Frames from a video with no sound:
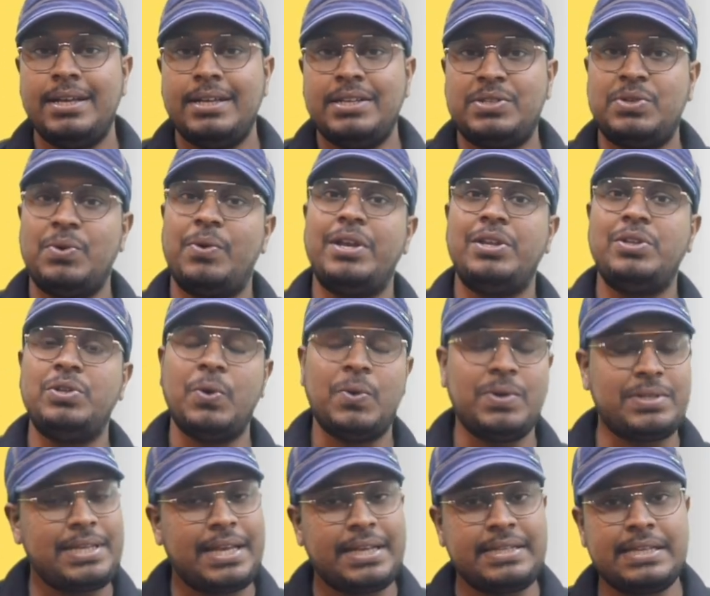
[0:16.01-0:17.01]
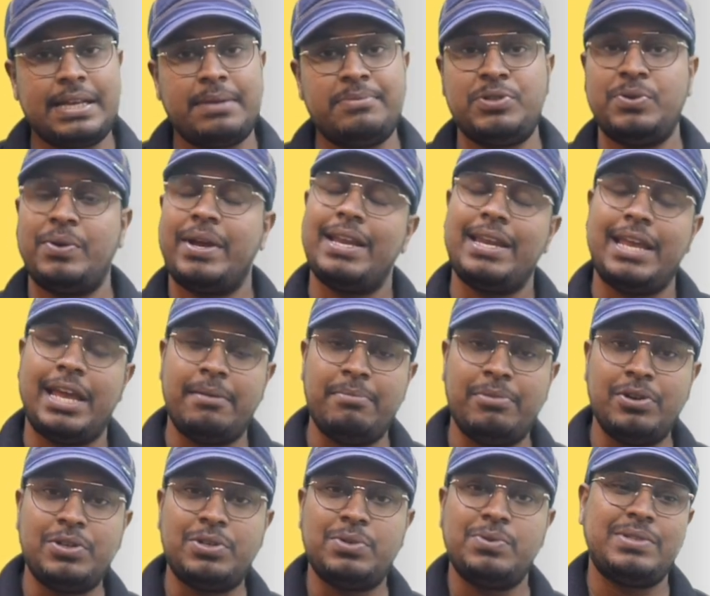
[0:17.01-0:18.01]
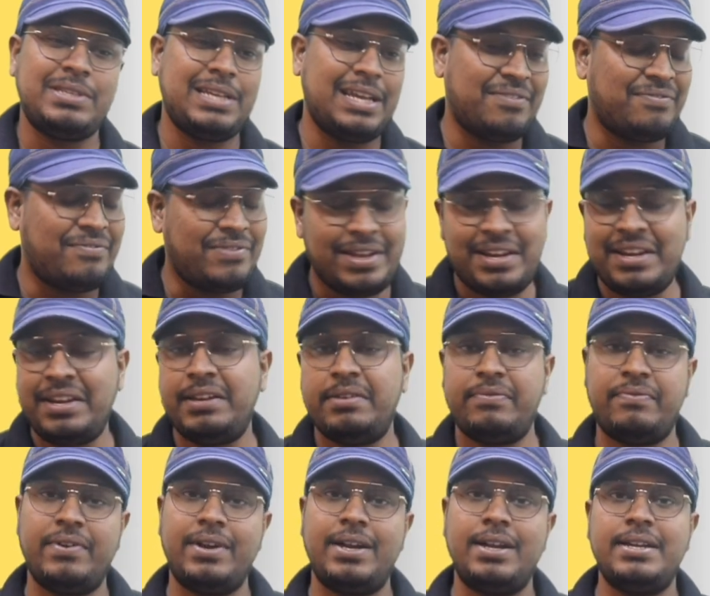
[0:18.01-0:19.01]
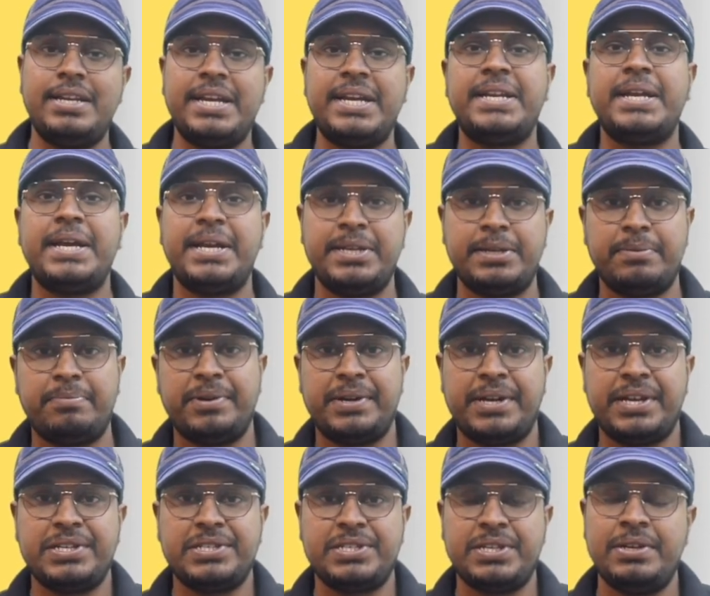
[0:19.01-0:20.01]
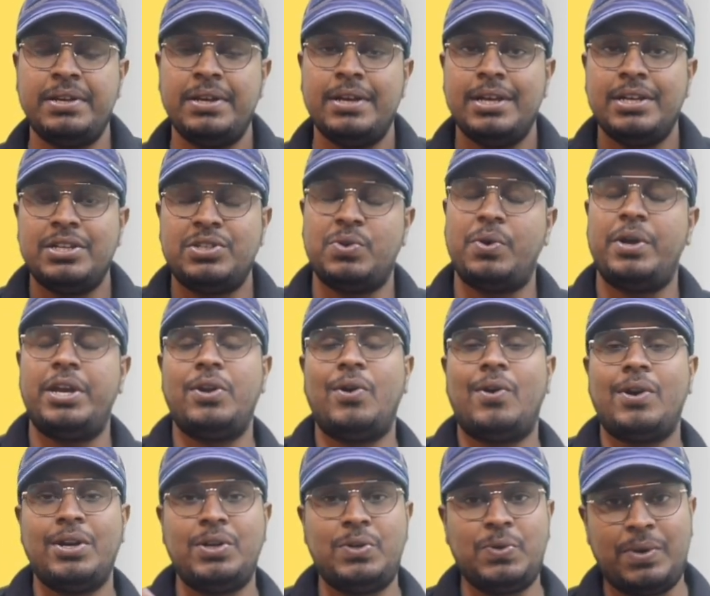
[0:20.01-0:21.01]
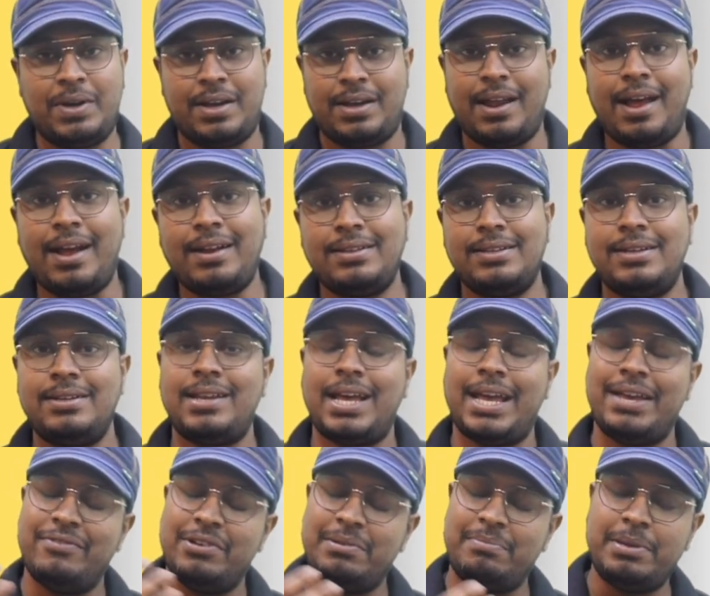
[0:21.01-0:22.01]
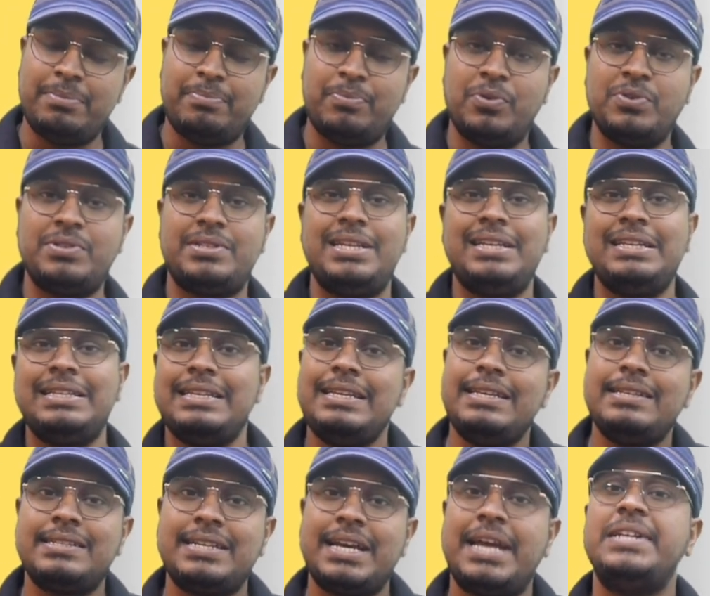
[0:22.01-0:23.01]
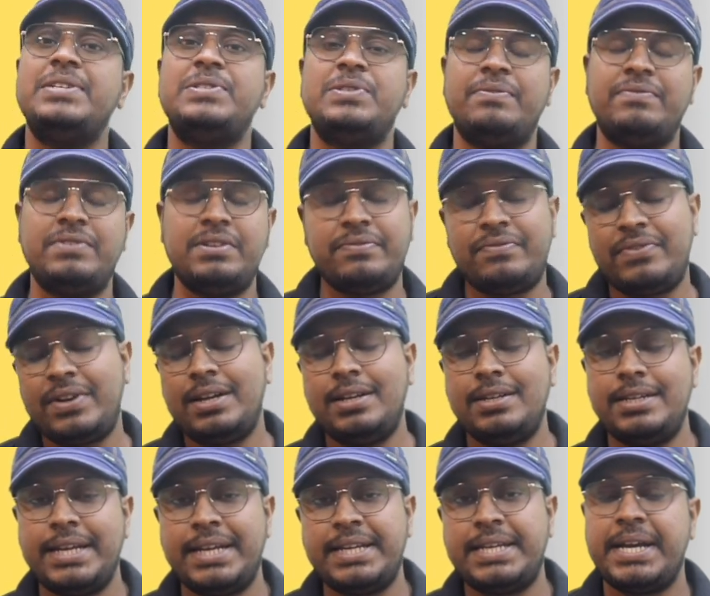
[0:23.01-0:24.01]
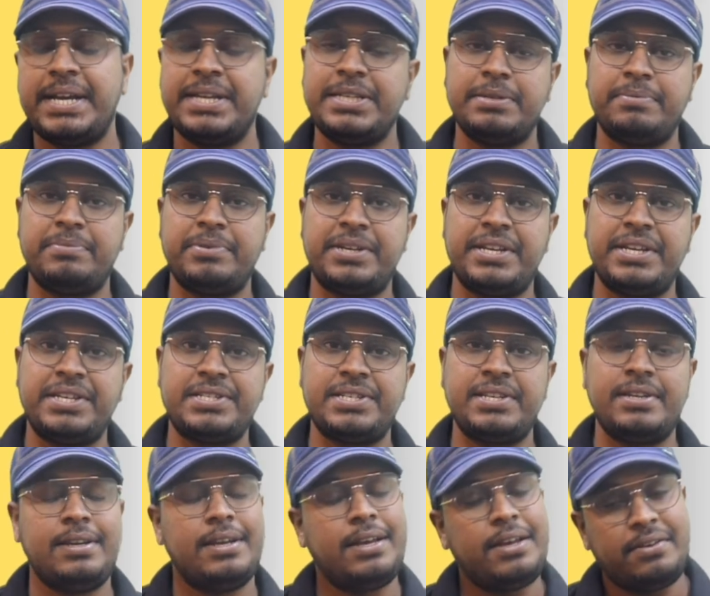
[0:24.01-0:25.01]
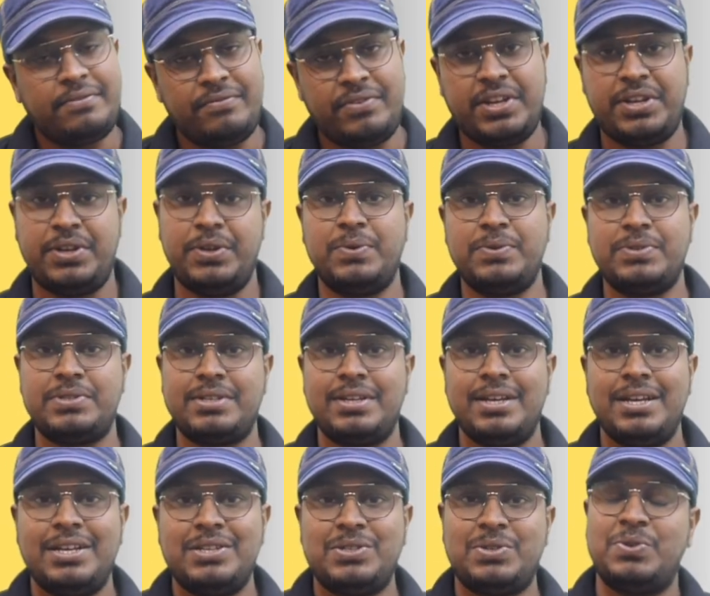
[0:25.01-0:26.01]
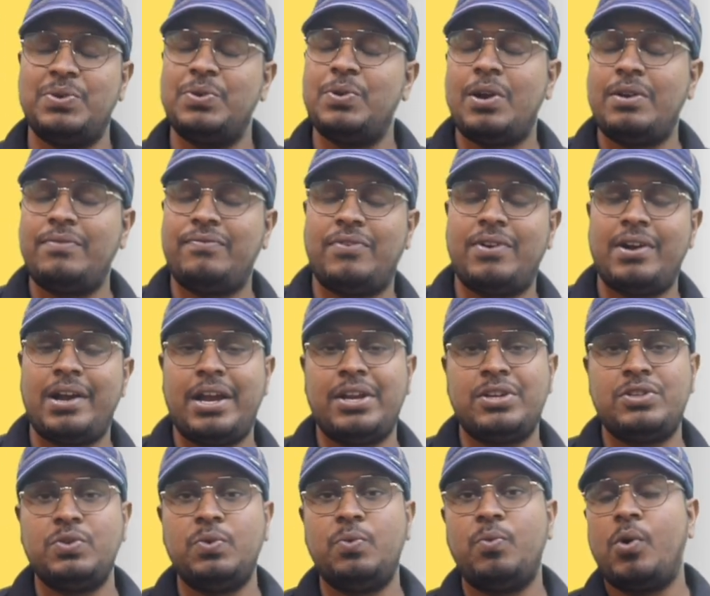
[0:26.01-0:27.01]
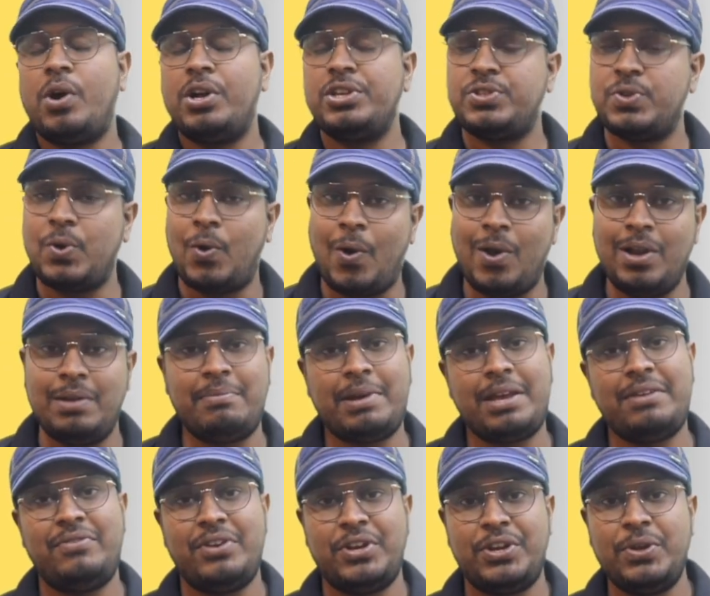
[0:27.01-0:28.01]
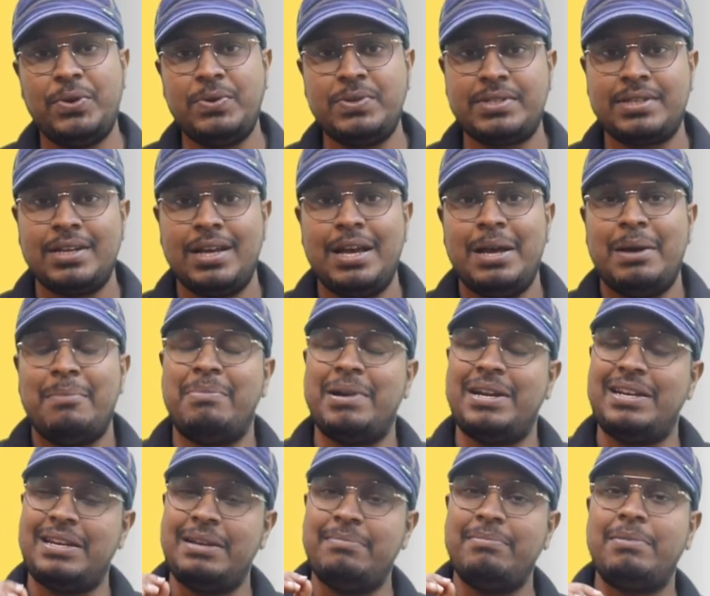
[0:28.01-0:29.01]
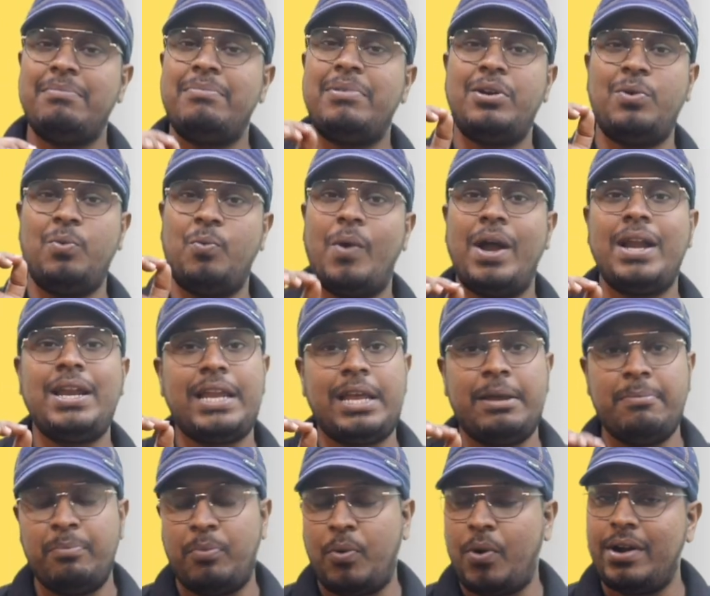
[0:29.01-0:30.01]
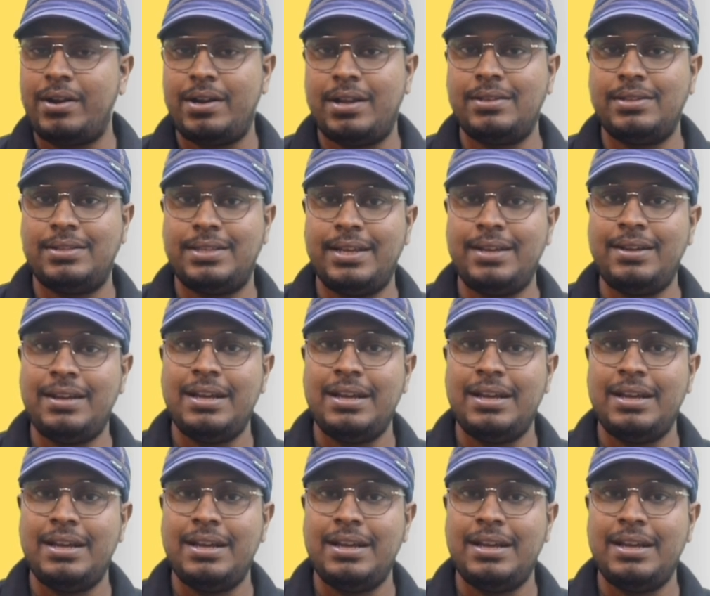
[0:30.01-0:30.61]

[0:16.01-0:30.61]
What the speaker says: So in those exams, you can able to see a very difficult data interpretation. So in order to crack that, I will be posting these kinds of difficult data interpretation videos. So do not forget to watch all my videos, but remember one important thing.